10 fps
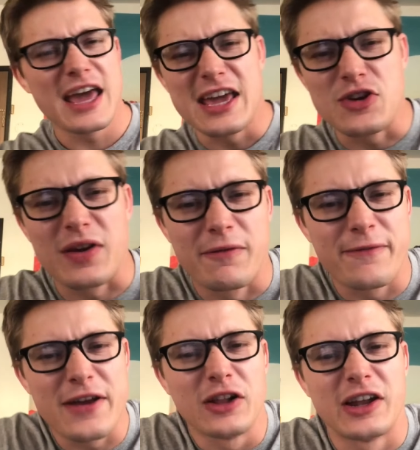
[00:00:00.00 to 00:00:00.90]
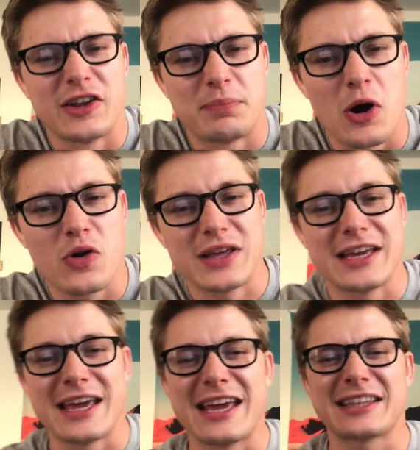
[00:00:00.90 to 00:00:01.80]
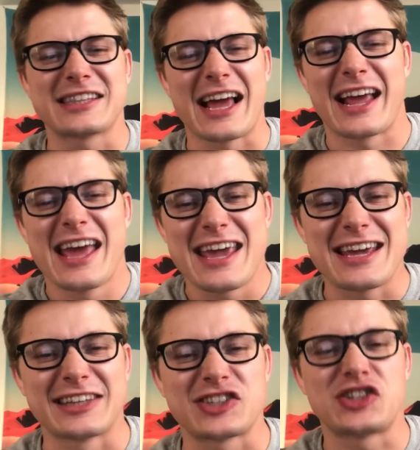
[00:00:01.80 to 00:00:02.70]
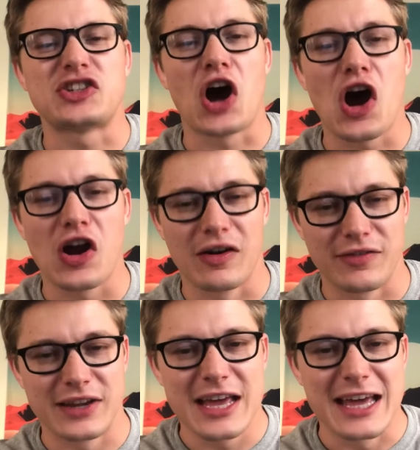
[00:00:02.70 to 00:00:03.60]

you can feel in his bone, he gets starved,